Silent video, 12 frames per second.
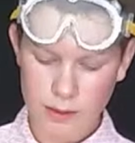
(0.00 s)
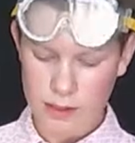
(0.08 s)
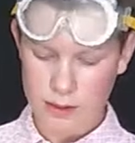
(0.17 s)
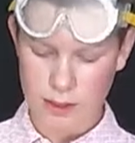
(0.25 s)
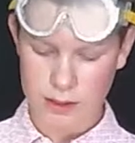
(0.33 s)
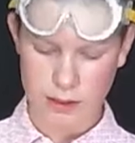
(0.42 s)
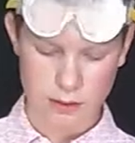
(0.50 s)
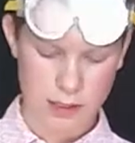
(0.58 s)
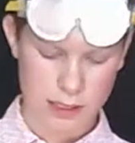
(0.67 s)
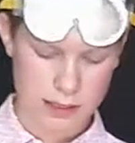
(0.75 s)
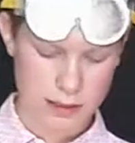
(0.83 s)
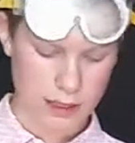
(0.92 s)
you could do
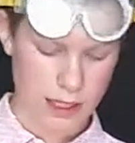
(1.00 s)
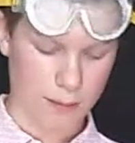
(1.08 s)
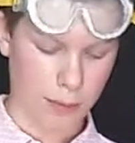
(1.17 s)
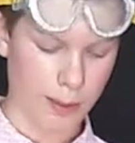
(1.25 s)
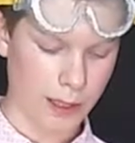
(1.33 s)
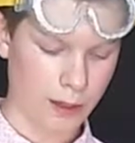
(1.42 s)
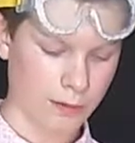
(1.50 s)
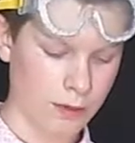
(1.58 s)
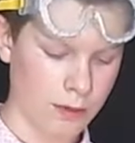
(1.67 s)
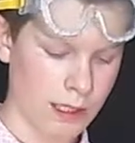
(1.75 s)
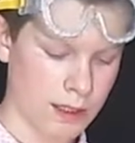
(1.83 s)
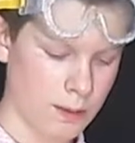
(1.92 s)
this, like preparing for
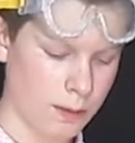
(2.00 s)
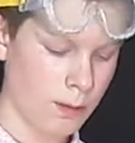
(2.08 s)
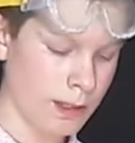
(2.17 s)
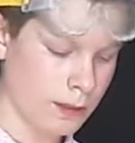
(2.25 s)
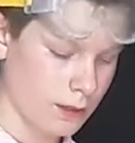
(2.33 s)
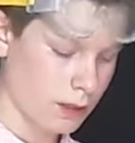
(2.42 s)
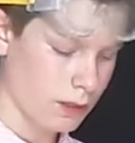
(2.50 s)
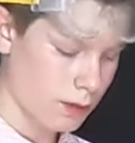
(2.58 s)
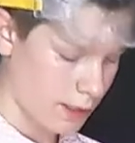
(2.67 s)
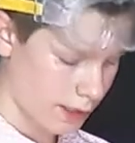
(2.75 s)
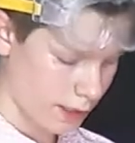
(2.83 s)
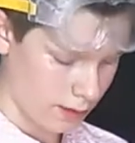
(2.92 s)
the experiment. You
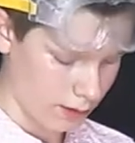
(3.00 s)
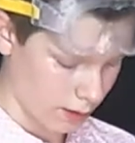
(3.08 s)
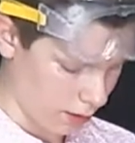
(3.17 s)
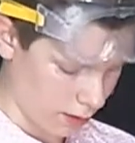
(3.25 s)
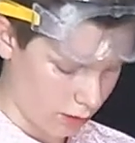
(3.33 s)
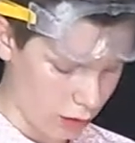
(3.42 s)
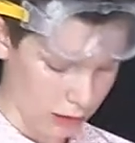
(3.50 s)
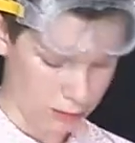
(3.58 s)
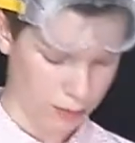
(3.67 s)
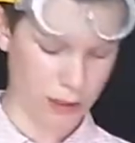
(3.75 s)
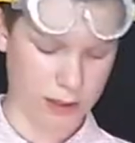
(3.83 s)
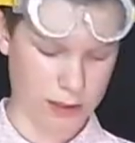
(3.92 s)
could just
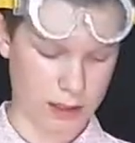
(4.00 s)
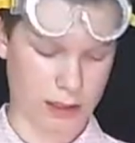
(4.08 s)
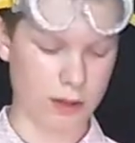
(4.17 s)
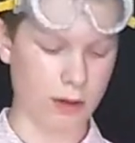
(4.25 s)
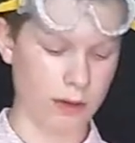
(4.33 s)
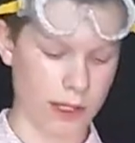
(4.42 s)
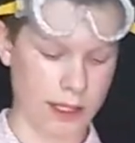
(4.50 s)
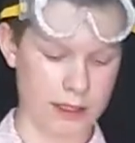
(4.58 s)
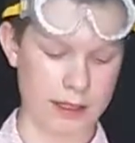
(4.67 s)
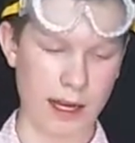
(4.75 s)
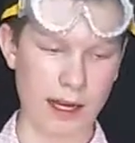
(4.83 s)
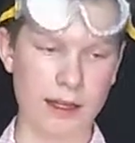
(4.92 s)
put the two
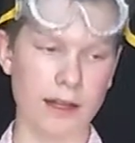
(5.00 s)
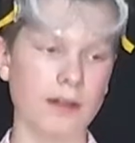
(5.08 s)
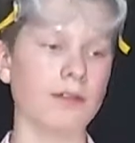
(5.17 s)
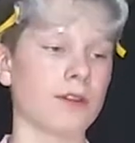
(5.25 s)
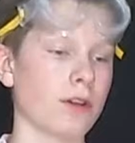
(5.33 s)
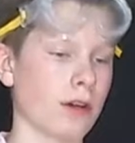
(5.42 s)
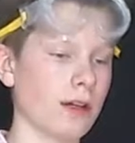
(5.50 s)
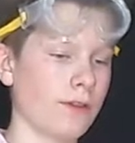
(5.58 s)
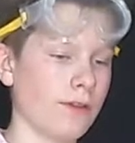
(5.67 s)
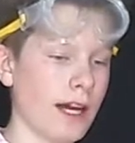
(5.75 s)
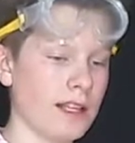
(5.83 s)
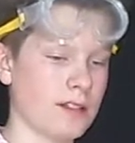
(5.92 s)
inside, and if you're a
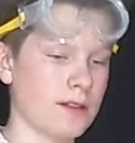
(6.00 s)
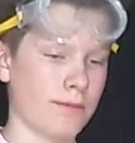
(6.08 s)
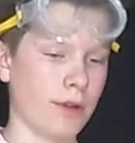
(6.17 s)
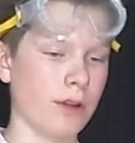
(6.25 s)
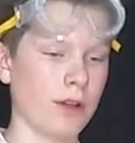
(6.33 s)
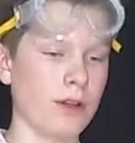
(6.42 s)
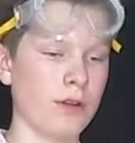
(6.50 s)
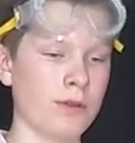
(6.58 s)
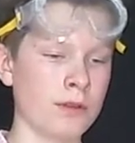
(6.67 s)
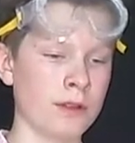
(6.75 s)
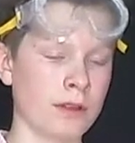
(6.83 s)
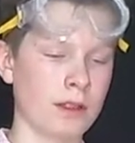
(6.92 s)
fast
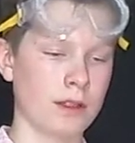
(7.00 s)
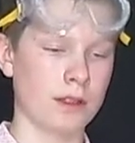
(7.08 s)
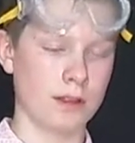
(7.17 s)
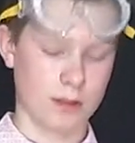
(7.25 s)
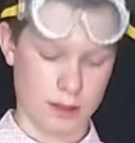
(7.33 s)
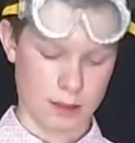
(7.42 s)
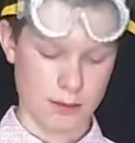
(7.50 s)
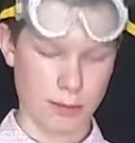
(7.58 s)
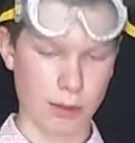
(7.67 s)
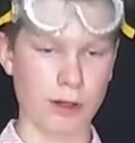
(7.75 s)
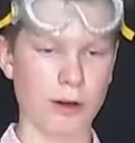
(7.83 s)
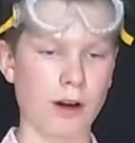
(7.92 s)
balloon
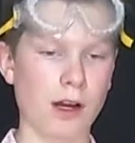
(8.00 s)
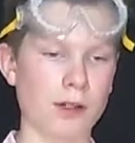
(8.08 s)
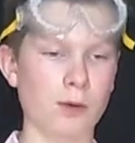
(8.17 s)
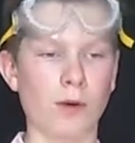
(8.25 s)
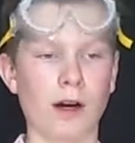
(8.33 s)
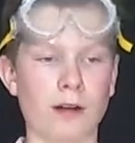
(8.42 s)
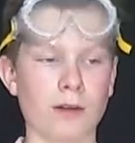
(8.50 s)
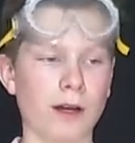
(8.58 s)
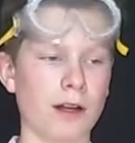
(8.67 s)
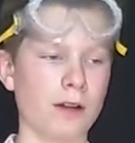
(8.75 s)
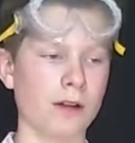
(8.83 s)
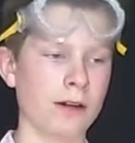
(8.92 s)
putter on or water
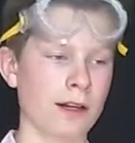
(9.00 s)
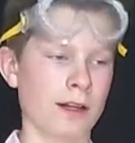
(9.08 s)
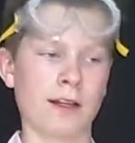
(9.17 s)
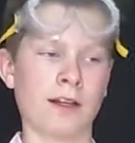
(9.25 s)
bottler,